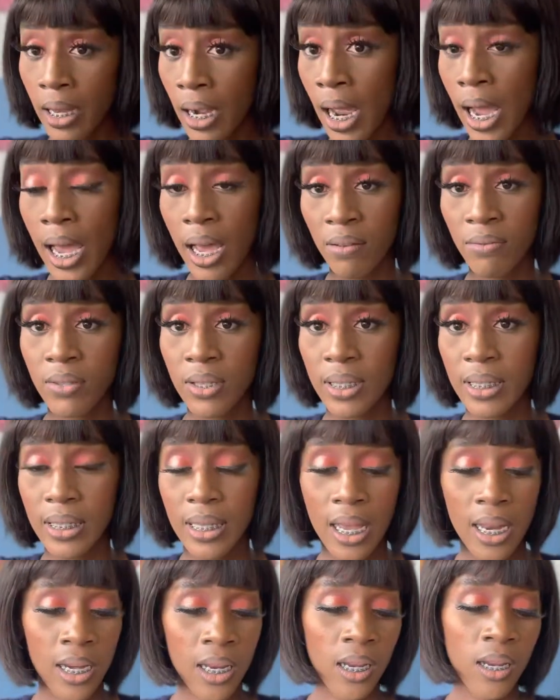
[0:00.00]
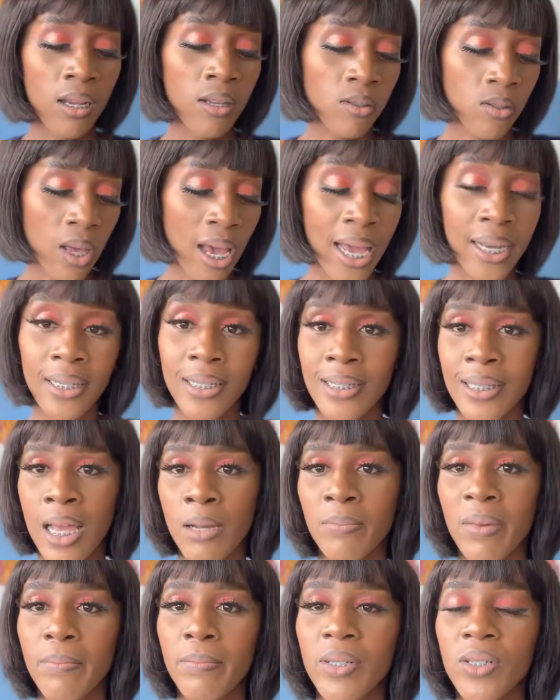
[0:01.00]
I have to study so I understand
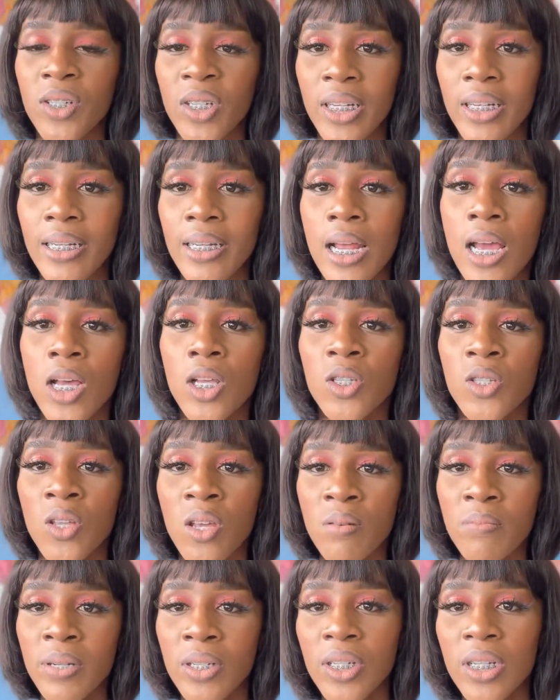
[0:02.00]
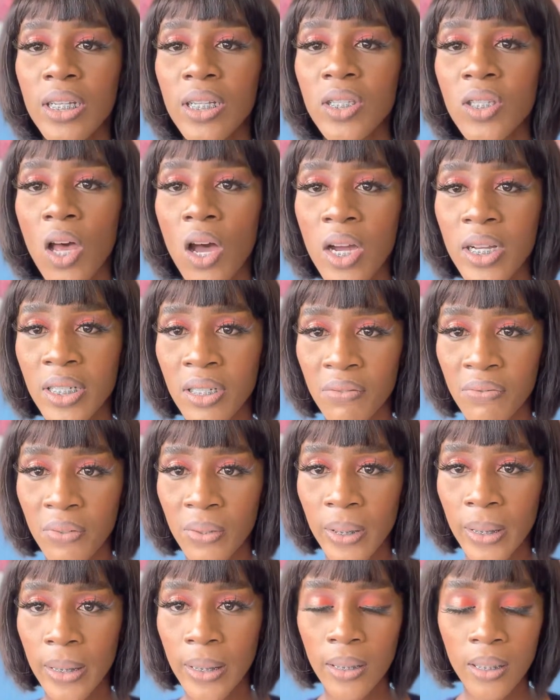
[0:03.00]
my machine. Sewing machines are
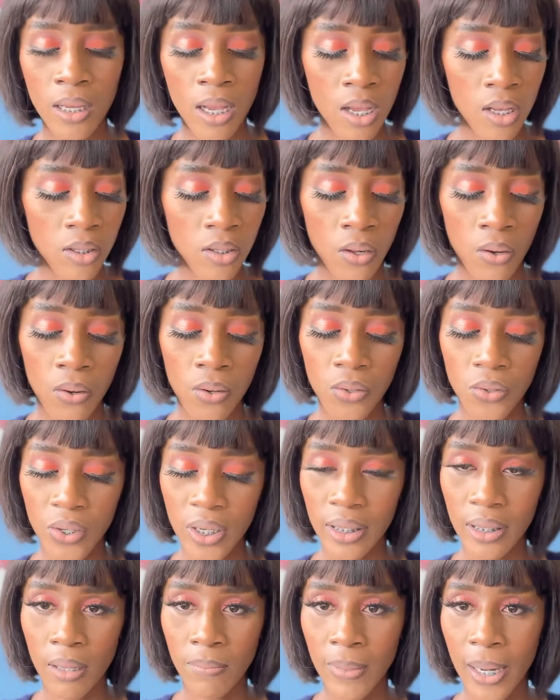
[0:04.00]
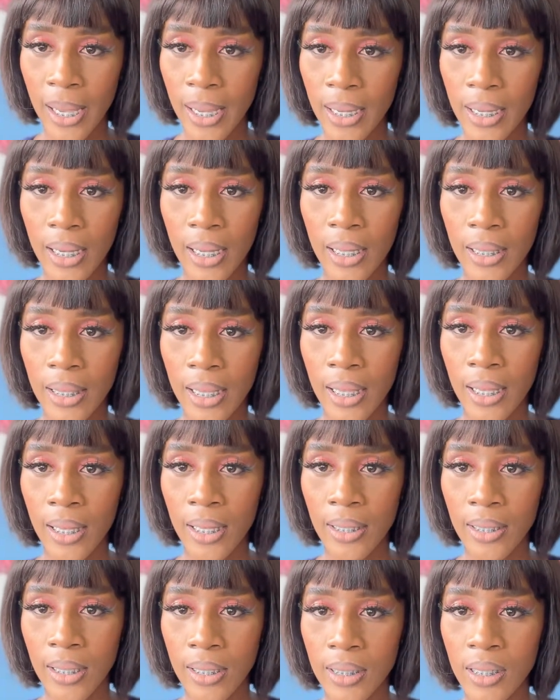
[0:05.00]
different, so don't treat them like
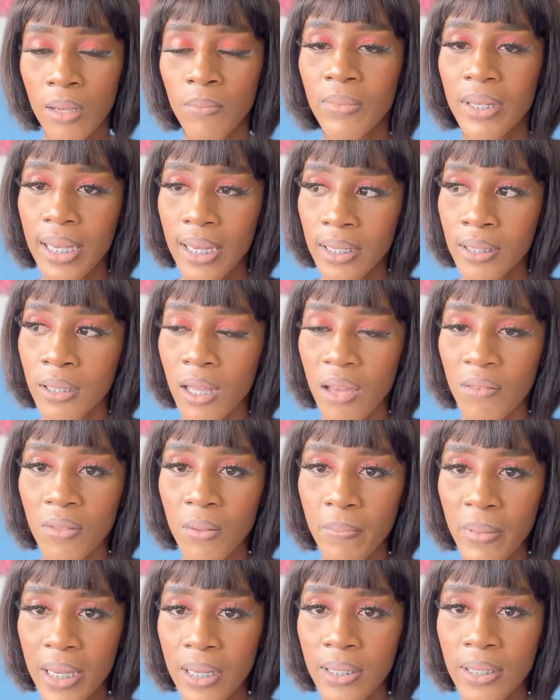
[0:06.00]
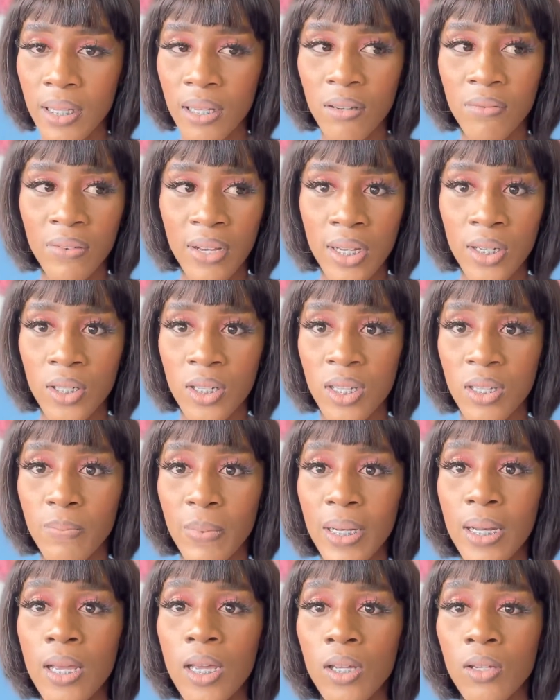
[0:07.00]
they're the same. Yes, they have the basic functions, but
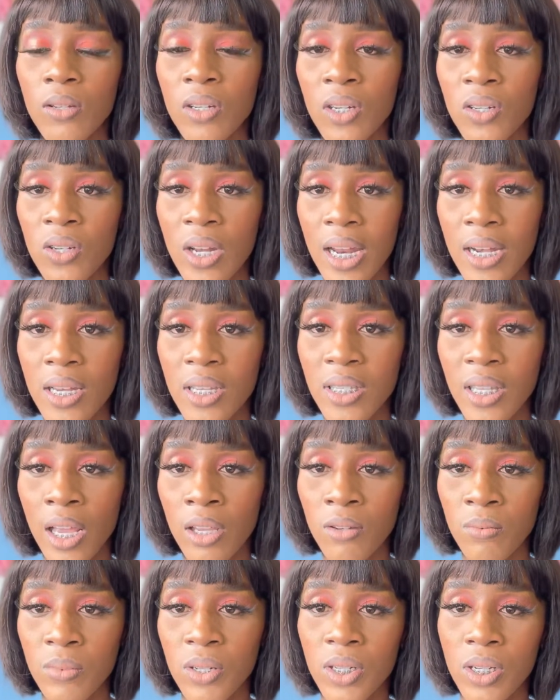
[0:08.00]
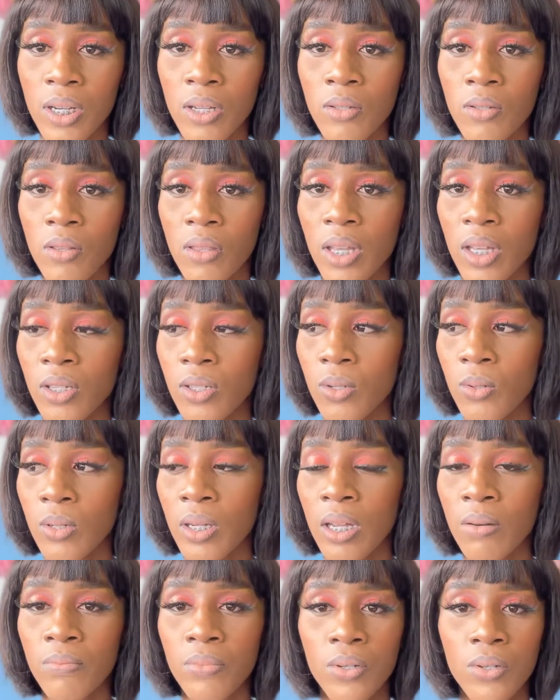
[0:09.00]
you need to understand your machine so that you
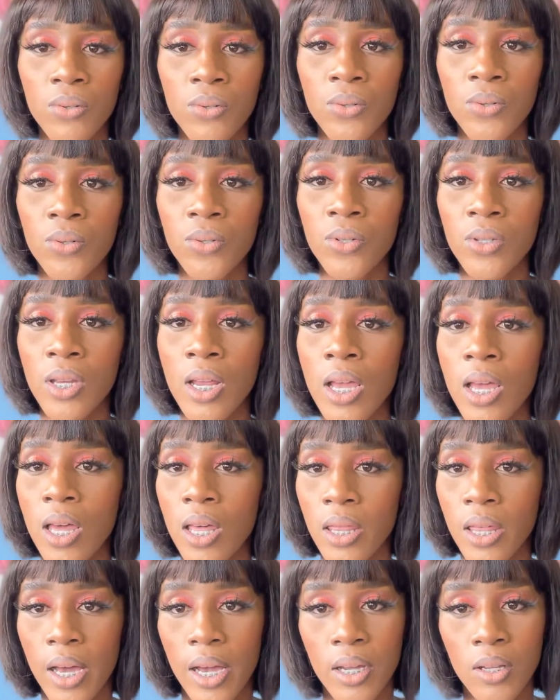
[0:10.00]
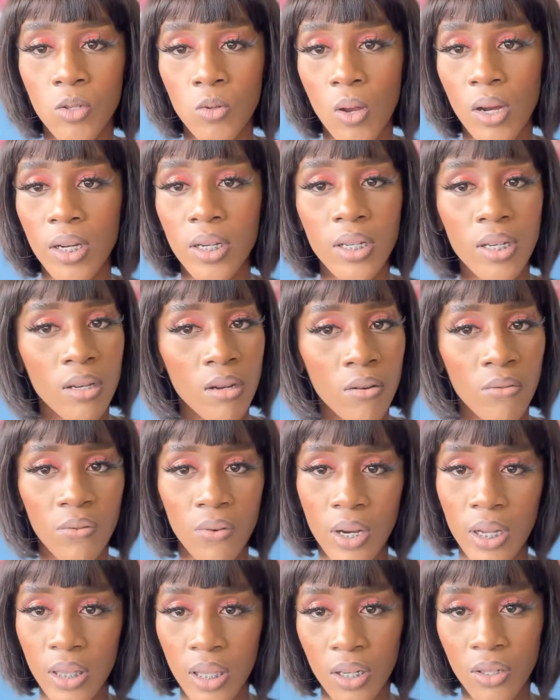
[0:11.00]
can produce the highest quality of
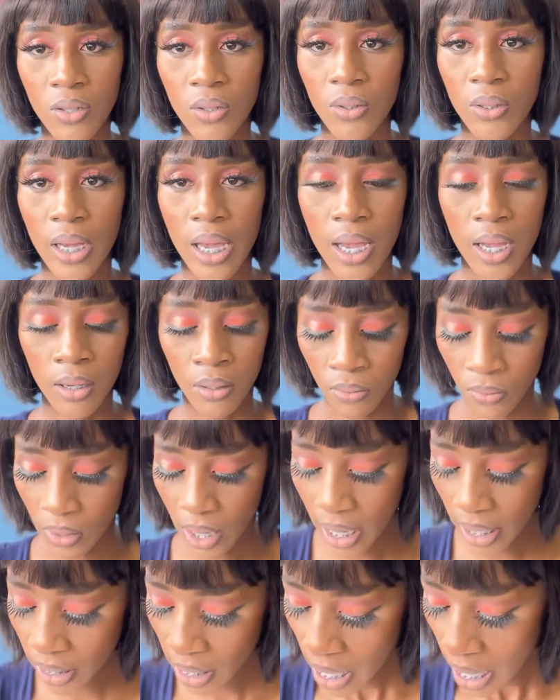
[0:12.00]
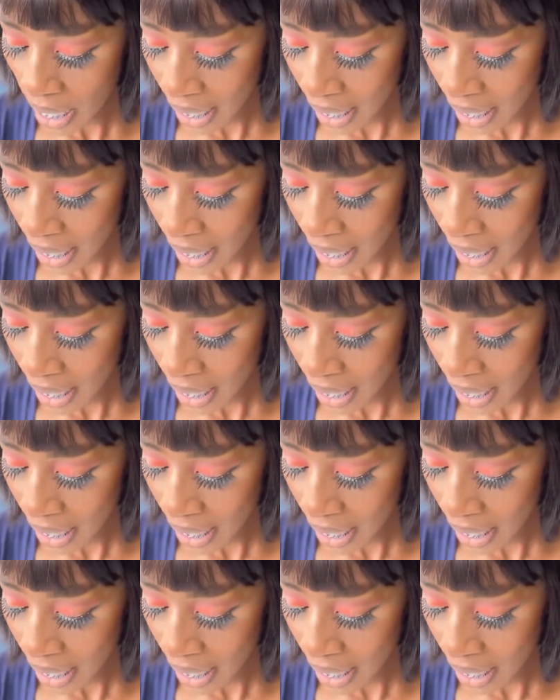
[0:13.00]
work that you can, right?